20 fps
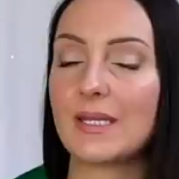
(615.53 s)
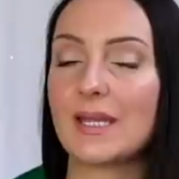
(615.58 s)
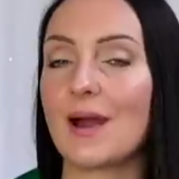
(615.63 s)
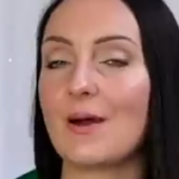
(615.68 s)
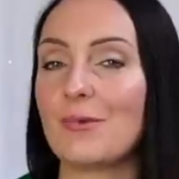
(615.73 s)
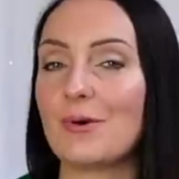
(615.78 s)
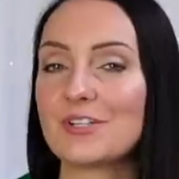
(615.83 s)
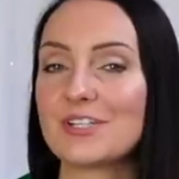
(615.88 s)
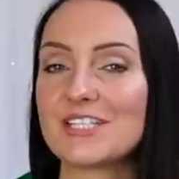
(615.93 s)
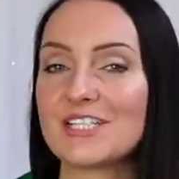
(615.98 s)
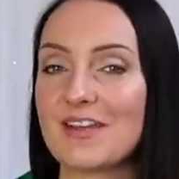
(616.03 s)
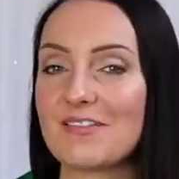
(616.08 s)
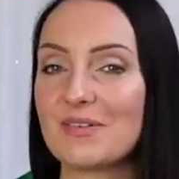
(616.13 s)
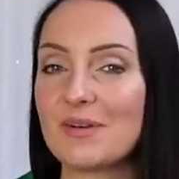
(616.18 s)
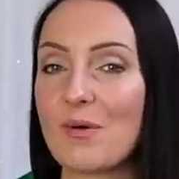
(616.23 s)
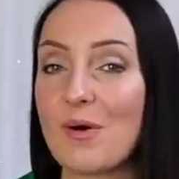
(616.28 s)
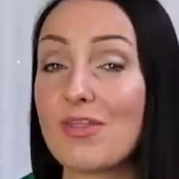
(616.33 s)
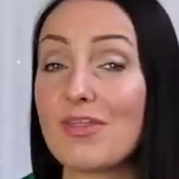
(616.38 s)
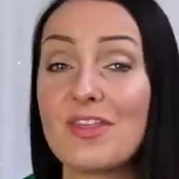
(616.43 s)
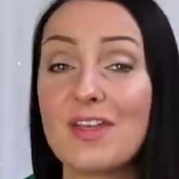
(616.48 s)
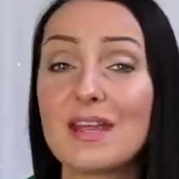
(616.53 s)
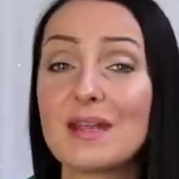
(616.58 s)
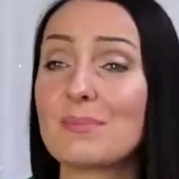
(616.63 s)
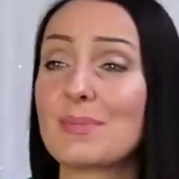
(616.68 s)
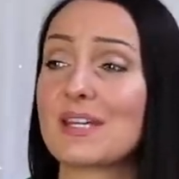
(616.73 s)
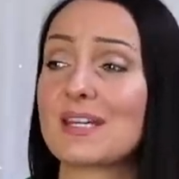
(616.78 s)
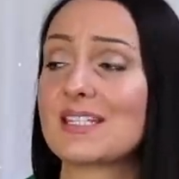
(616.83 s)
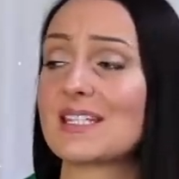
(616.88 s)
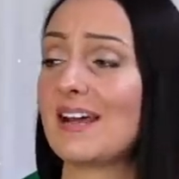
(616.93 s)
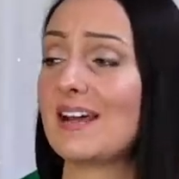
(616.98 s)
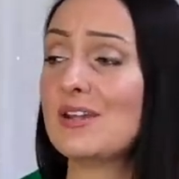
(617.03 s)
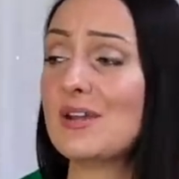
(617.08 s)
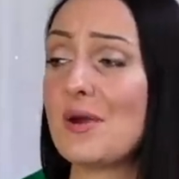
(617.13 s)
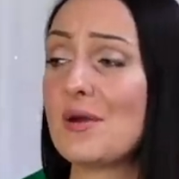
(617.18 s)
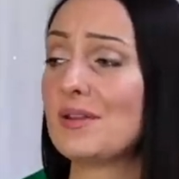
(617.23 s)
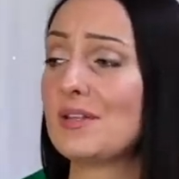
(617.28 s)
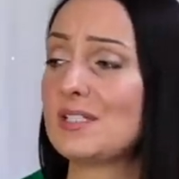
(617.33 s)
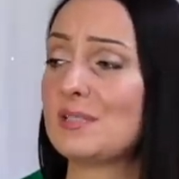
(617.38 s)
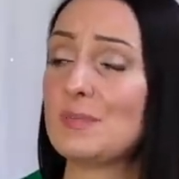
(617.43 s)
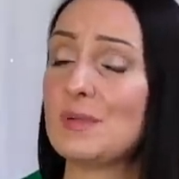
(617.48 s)
Yeah, what does everyone think? Because I
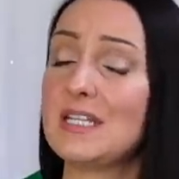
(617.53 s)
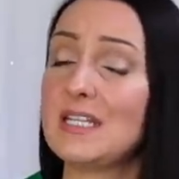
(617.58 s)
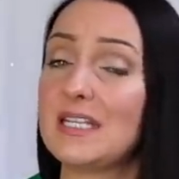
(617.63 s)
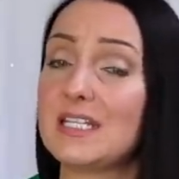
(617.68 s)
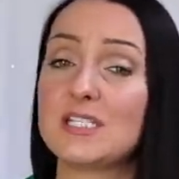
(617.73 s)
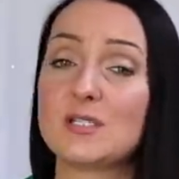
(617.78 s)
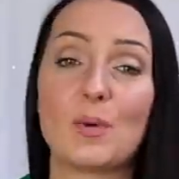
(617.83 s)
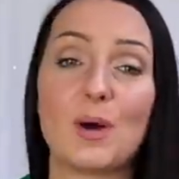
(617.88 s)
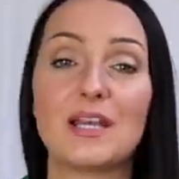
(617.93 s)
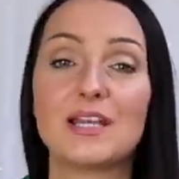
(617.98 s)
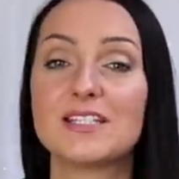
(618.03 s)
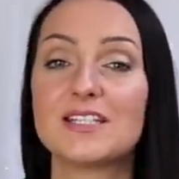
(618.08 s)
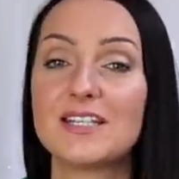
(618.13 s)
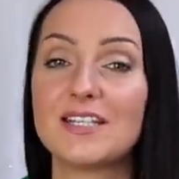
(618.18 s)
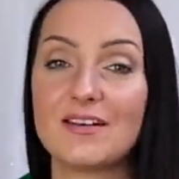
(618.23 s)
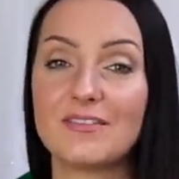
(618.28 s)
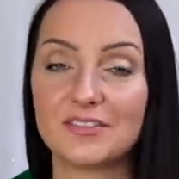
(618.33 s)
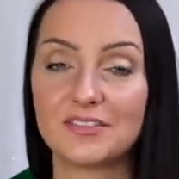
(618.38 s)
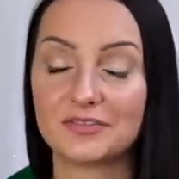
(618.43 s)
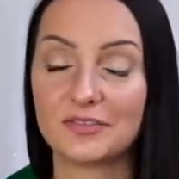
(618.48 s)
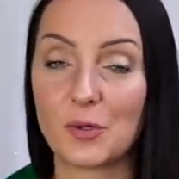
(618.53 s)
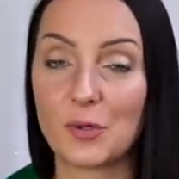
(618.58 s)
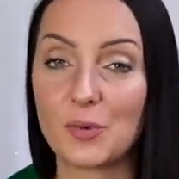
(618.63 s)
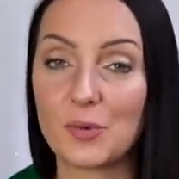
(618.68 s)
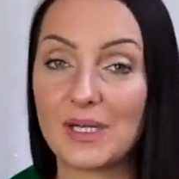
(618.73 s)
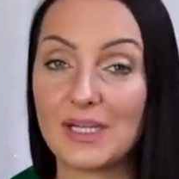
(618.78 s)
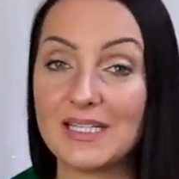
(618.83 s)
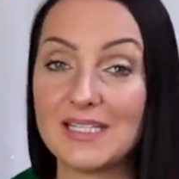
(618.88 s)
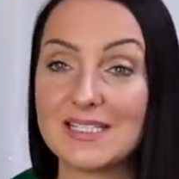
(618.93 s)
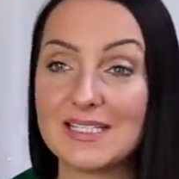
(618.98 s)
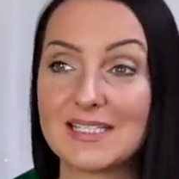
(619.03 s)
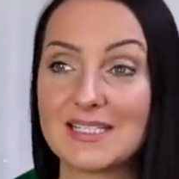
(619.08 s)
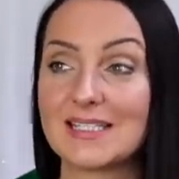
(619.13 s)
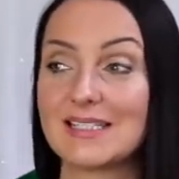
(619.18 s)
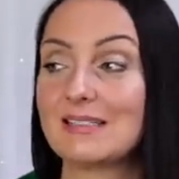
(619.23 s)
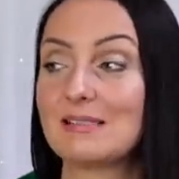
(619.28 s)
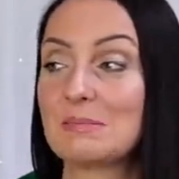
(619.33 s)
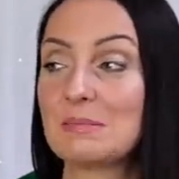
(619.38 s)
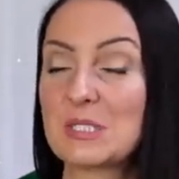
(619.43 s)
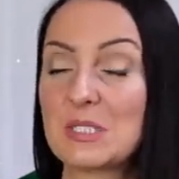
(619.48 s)
know the Speedy as well as the Neverfull is
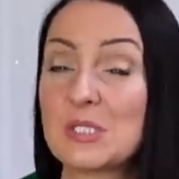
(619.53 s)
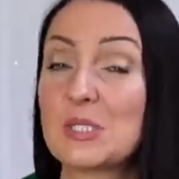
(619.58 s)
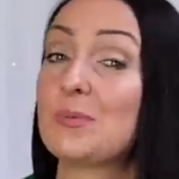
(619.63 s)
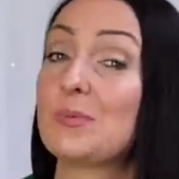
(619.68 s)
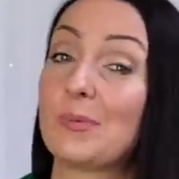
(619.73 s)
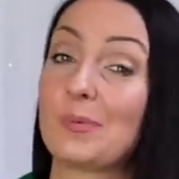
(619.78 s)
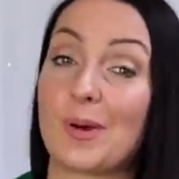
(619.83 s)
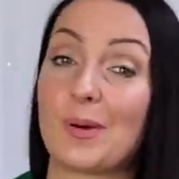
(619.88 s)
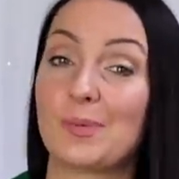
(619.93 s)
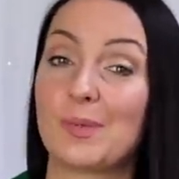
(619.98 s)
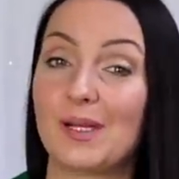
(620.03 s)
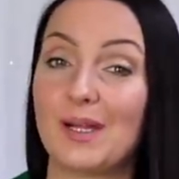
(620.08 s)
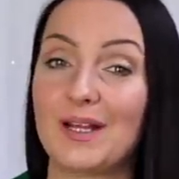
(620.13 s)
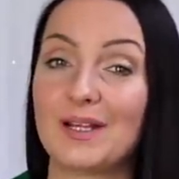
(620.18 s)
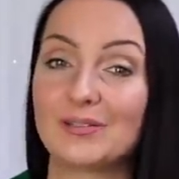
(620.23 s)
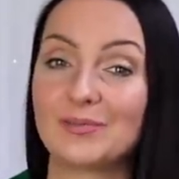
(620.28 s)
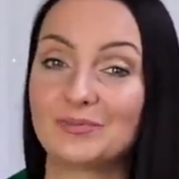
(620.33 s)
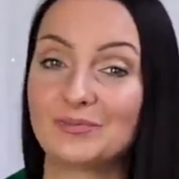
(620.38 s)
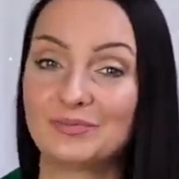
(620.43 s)
super popular.